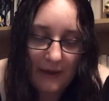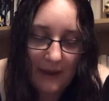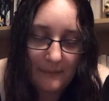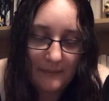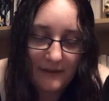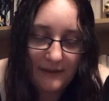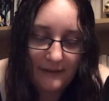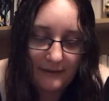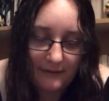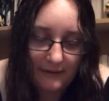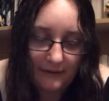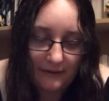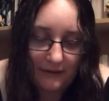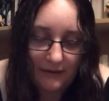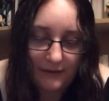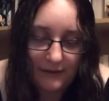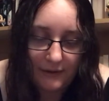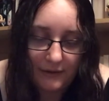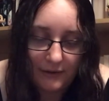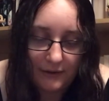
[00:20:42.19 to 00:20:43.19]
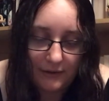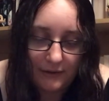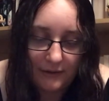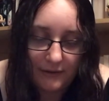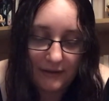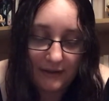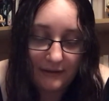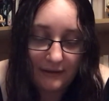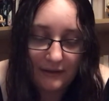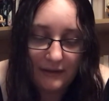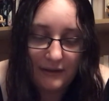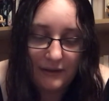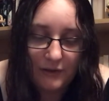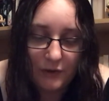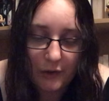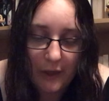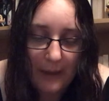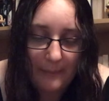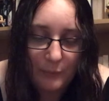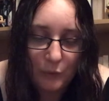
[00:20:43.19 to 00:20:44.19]
Your family
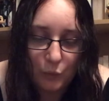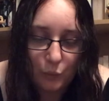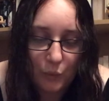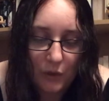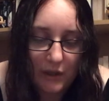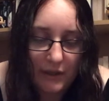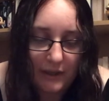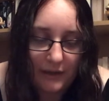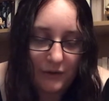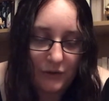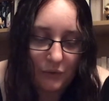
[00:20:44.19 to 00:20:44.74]
suddenly stops